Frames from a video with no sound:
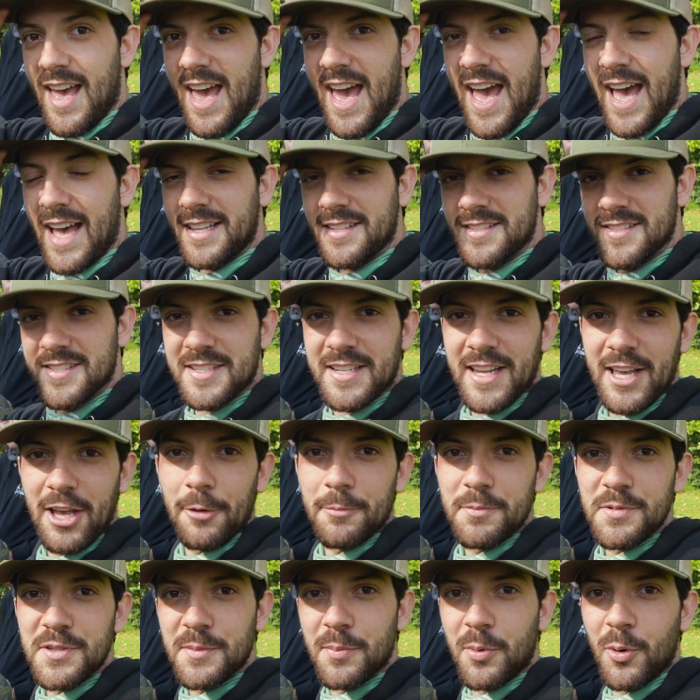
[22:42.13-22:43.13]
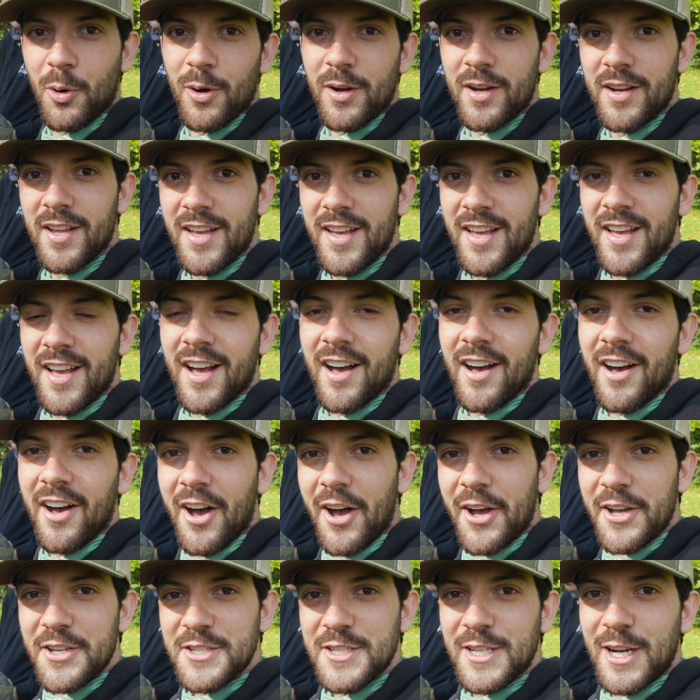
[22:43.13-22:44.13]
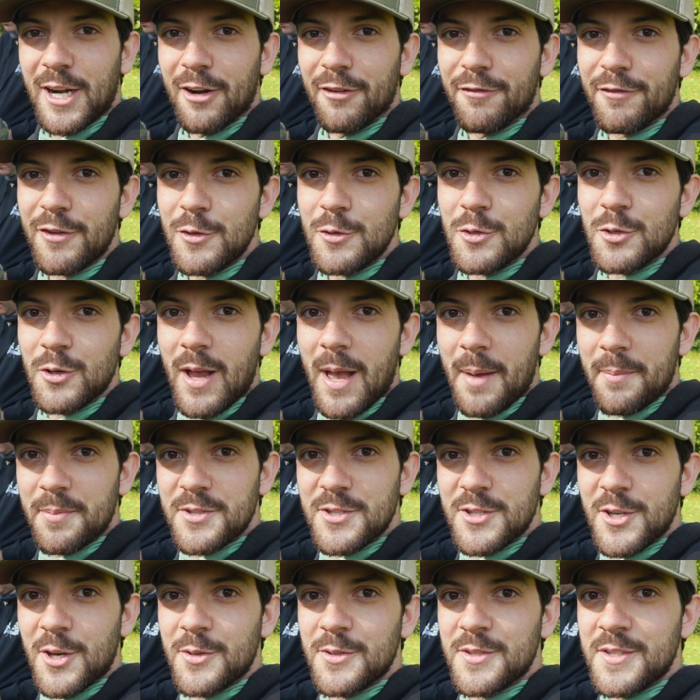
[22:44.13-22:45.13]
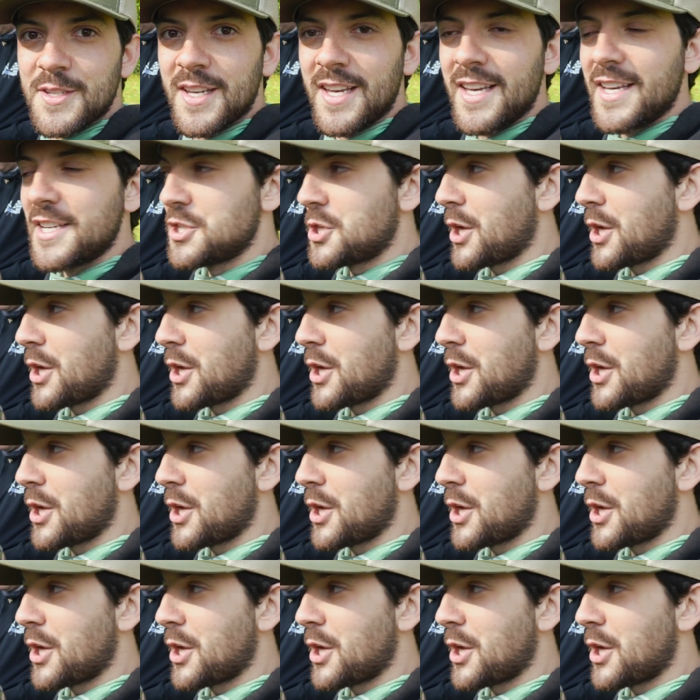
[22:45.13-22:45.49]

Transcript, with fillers: hats to help support uh, us and our future episodes.